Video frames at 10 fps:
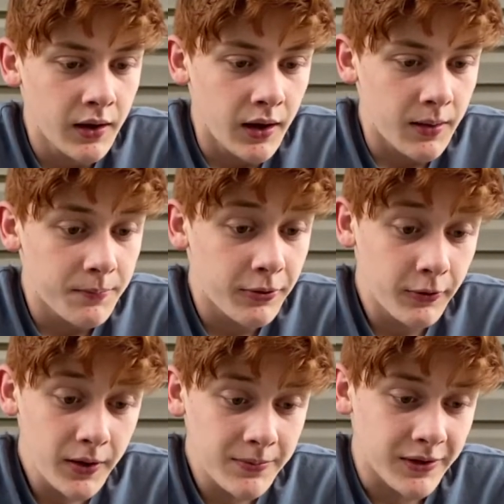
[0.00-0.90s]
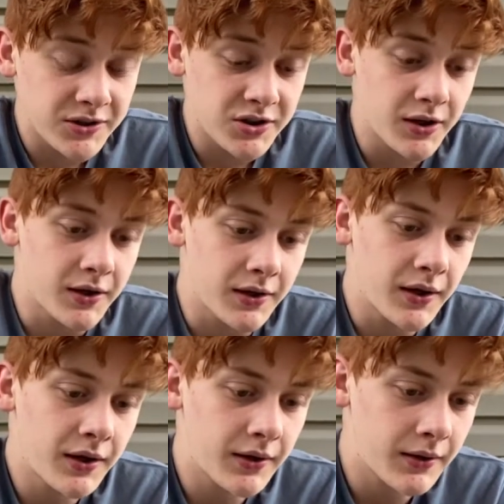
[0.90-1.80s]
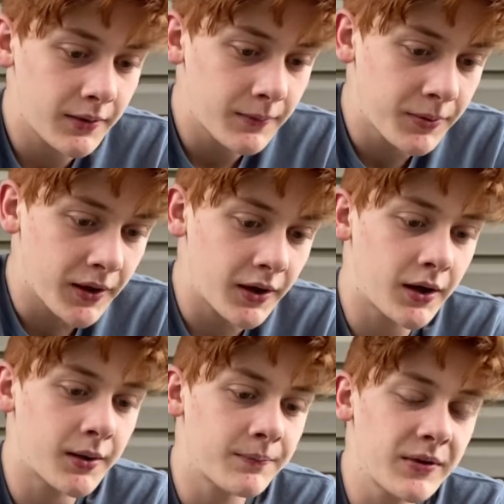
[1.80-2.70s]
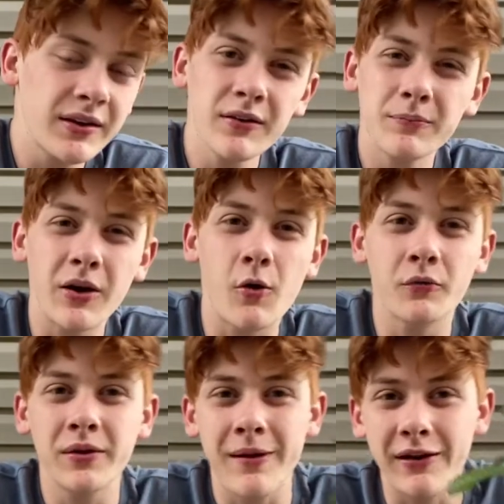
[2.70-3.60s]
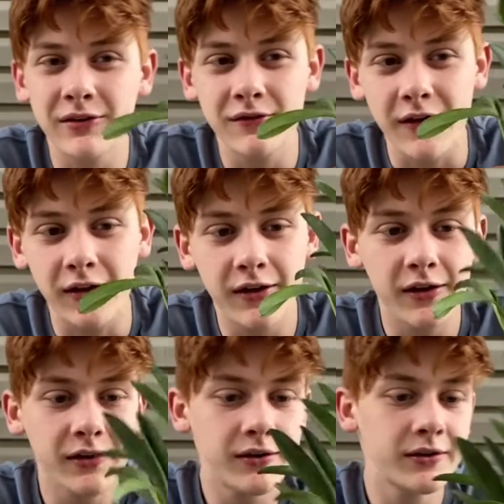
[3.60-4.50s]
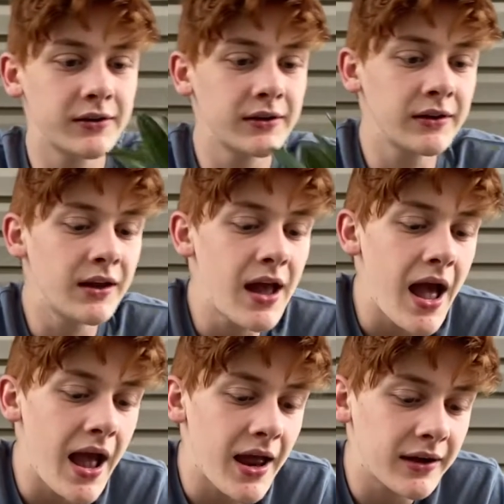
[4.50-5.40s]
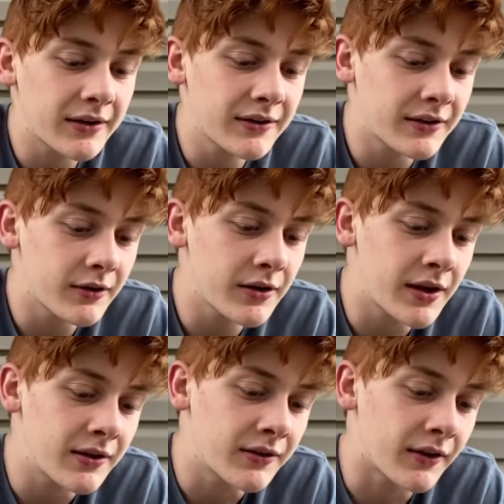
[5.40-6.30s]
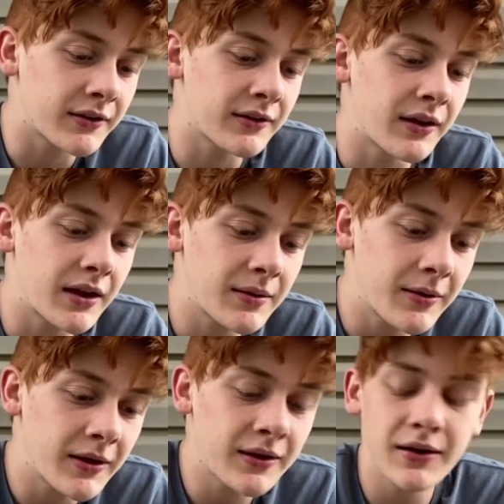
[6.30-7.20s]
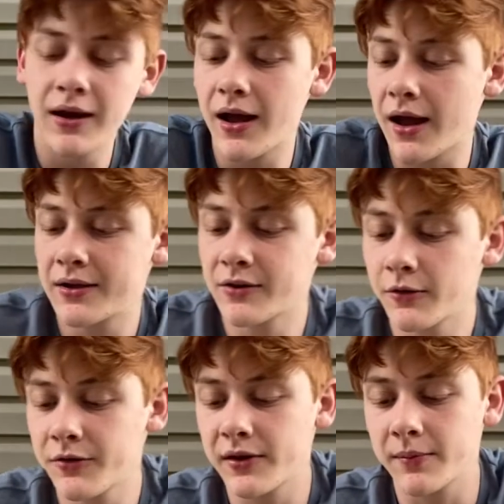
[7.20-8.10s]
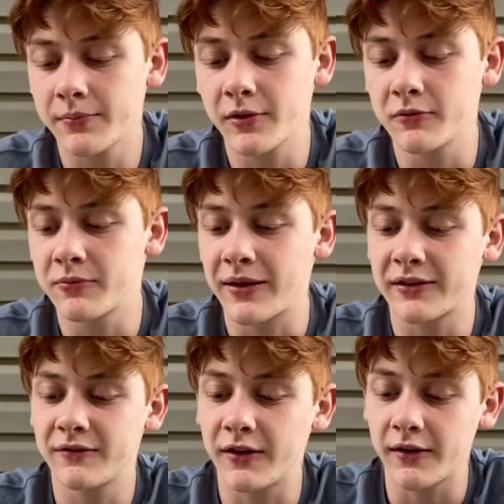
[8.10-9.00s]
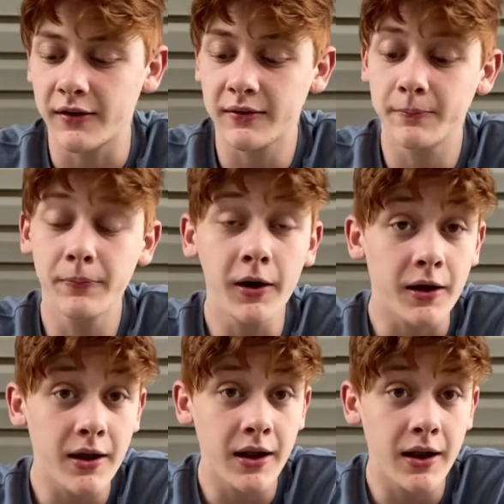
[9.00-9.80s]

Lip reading: I'm pretty much done, but this isn't my only Masdevallia, and considering it doesn't like me, I don't think I'm good with Masdevallias, but